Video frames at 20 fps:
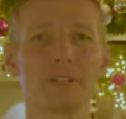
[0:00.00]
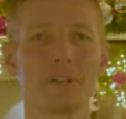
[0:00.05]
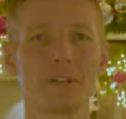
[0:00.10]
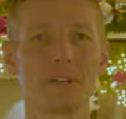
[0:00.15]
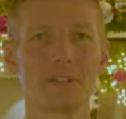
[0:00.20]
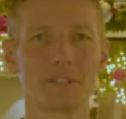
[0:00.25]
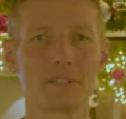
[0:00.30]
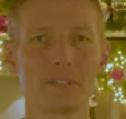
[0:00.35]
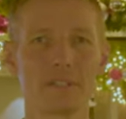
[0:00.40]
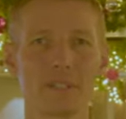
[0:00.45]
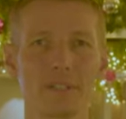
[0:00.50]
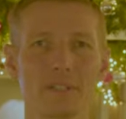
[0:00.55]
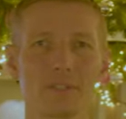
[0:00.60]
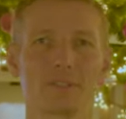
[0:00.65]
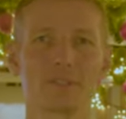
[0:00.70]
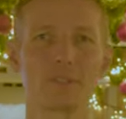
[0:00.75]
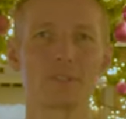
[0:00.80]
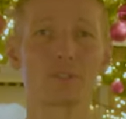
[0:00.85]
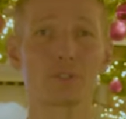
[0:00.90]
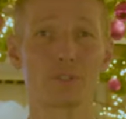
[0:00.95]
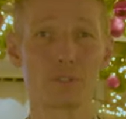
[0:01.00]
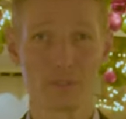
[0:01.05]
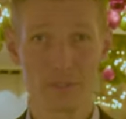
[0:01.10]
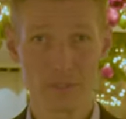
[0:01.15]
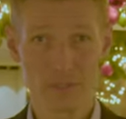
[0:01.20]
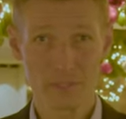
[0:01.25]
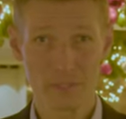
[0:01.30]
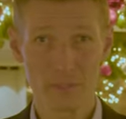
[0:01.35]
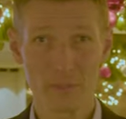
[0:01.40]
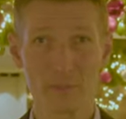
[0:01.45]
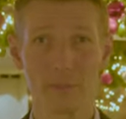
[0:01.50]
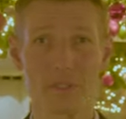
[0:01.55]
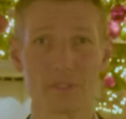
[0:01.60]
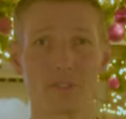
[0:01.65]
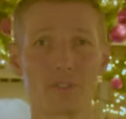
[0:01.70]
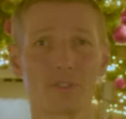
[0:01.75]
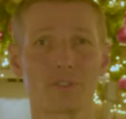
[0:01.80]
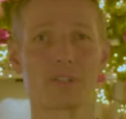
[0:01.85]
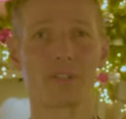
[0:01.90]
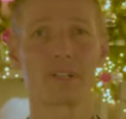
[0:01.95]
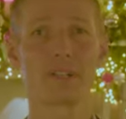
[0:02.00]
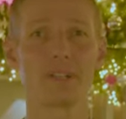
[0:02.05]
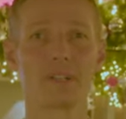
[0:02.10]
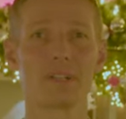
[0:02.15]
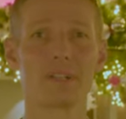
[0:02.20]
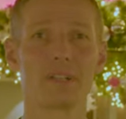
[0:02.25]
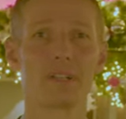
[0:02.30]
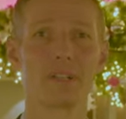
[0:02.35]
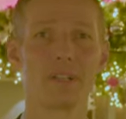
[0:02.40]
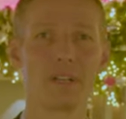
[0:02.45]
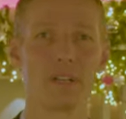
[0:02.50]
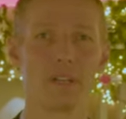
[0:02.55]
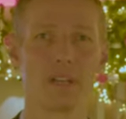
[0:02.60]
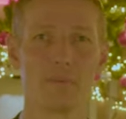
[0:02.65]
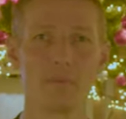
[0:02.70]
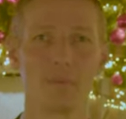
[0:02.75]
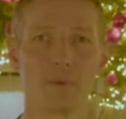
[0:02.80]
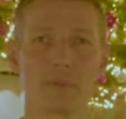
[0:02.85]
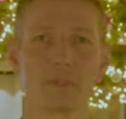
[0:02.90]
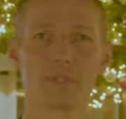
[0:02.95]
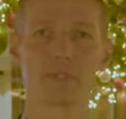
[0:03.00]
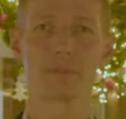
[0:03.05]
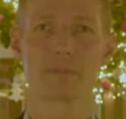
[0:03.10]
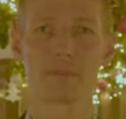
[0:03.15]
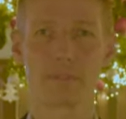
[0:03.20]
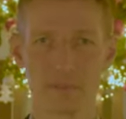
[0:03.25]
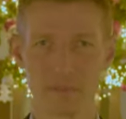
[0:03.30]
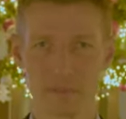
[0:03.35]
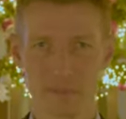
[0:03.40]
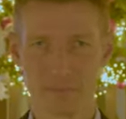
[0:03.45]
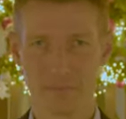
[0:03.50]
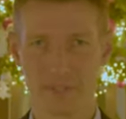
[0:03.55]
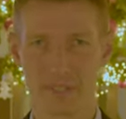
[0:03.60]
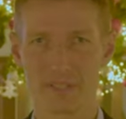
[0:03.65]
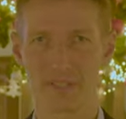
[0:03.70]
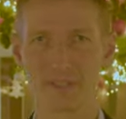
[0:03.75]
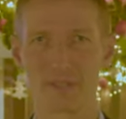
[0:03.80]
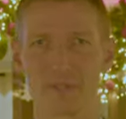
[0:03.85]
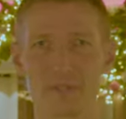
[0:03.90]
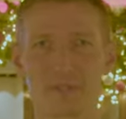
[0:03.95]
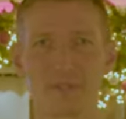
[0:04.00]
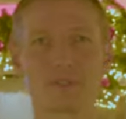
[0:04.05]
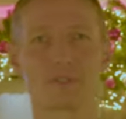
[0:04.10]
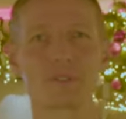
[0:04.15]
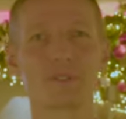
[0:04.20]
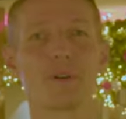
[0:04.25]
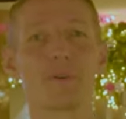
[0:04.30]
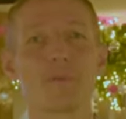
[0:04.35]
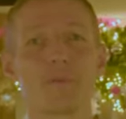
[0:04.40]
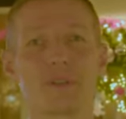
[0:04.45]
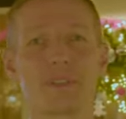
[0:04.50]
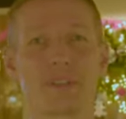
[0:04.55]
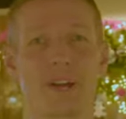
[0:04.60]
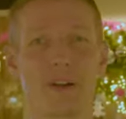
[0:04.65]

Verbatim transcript: your holidays in true European style aboard a Christmas market cruise with